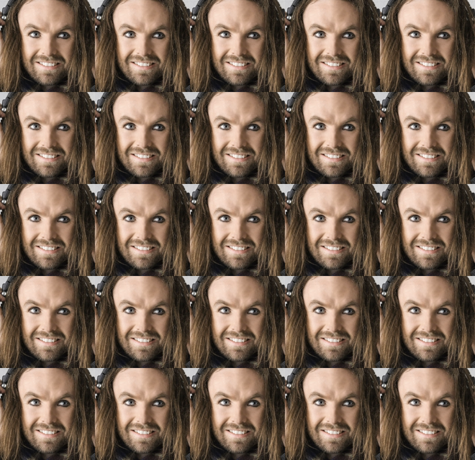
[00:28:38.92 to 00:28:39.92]

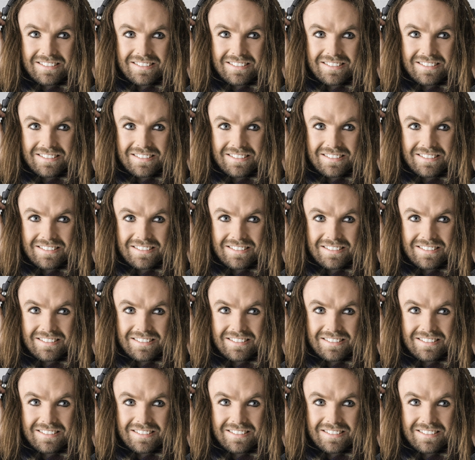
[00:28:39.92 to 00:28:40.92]

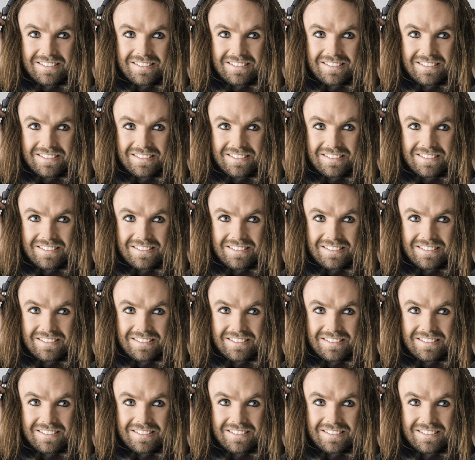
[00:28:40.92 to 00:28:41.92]

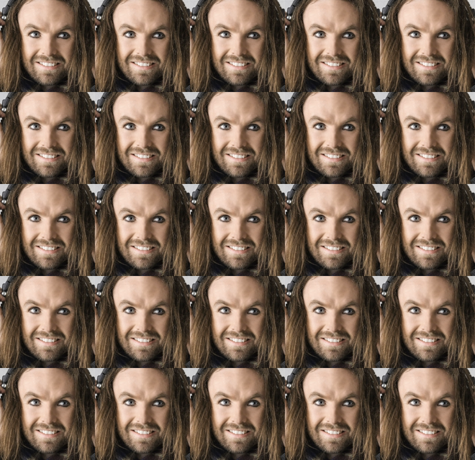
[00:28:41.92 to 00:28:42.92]

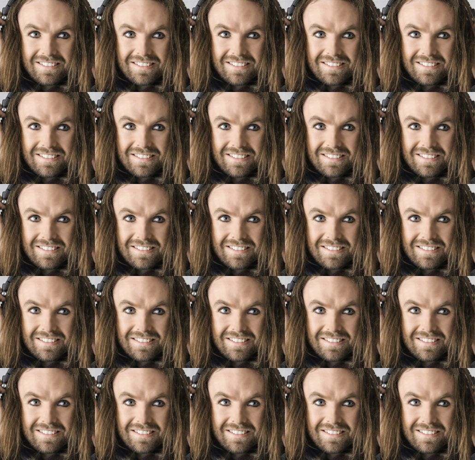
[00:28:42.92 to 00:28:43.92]

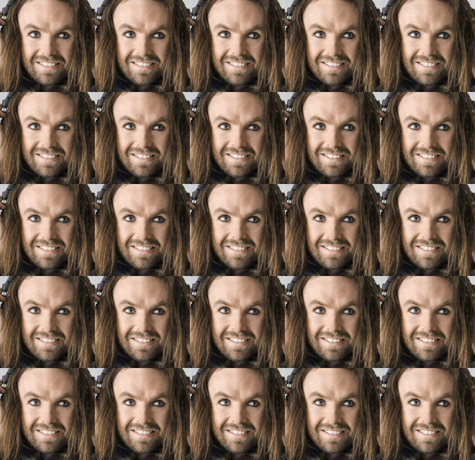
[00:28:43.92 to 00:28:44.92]
The face doesn't move, so there is nothing to read.